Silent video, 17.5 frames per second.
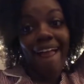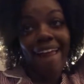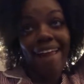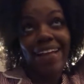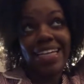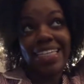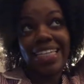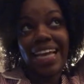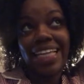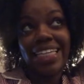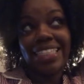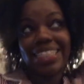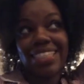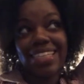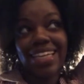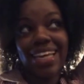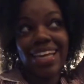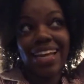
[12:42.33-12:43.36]
good night.
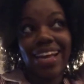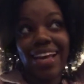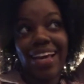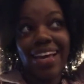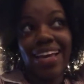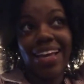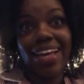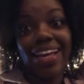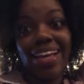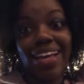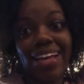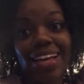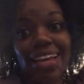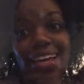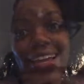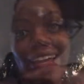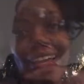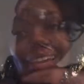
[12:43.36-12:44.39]

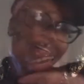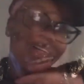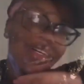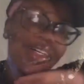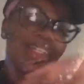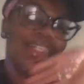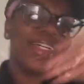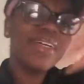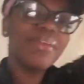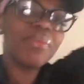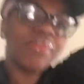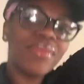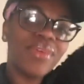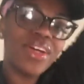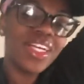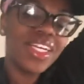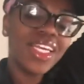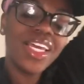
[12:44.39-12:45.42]
And good
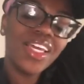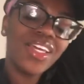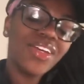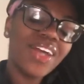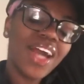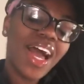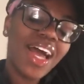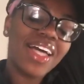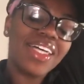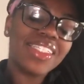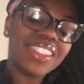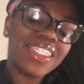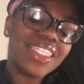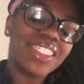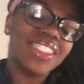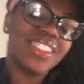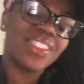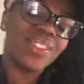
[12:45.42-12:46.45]
morning, you guys. It
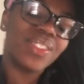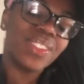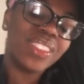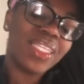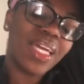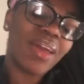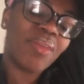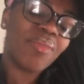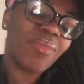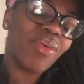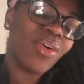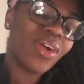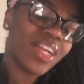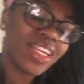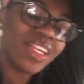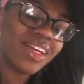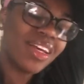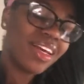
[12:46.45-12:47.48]
is Tuesday
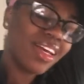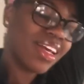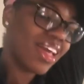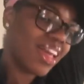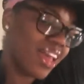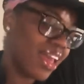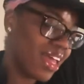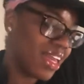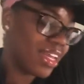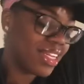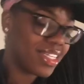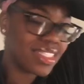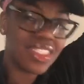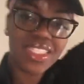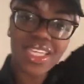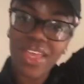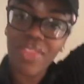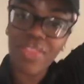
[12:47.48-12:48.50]
morning and it is
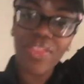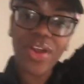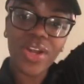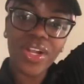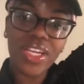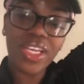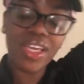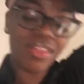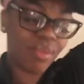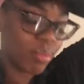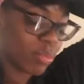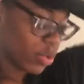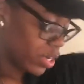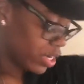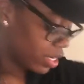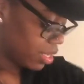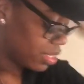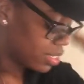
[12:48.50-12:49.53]
10:30 in the
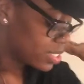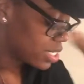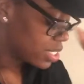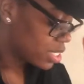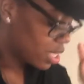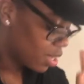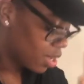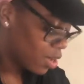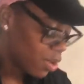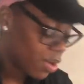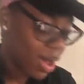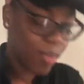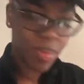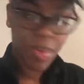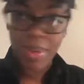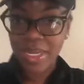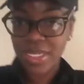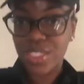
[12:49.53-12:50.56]
morning. So, I'm
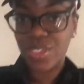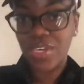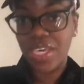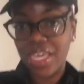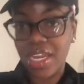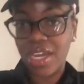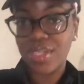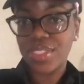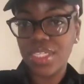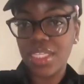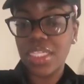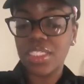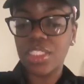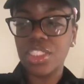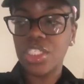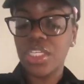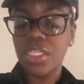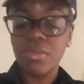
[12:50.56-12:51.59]
about to head out to the
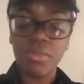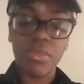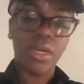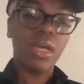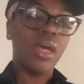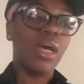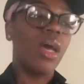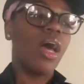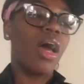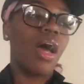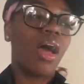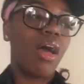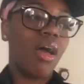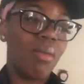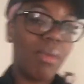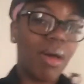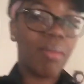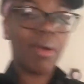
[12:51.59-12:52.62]
gym.
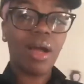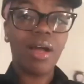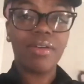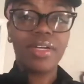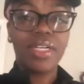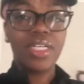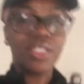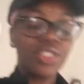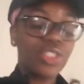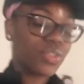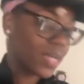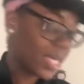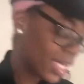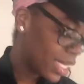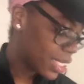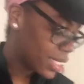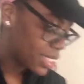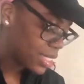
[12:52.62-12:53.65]
I'm already
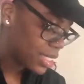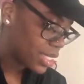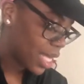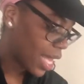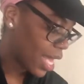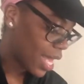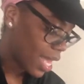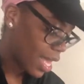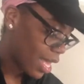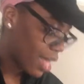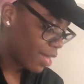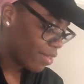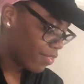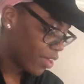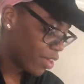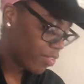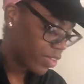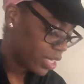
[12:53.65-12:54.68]
dressed. I have
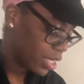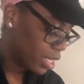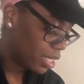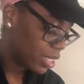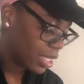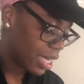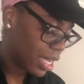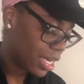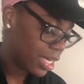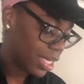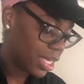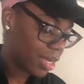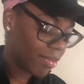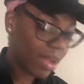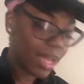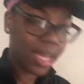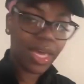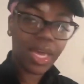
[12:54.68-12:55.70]
everything that I need
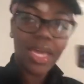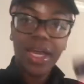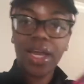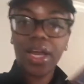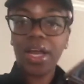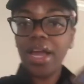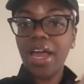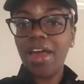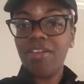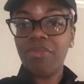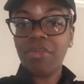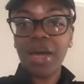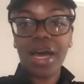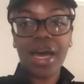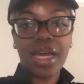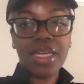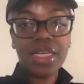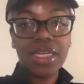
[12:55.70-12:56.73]
right here. I have my
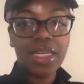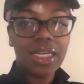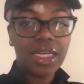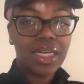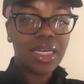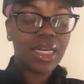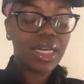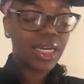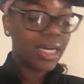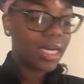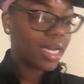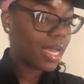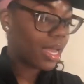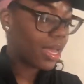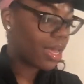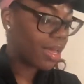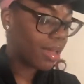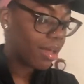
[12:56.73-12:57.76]
ID in here.
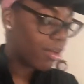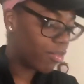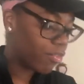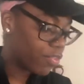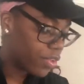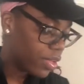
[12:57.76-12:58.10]
I have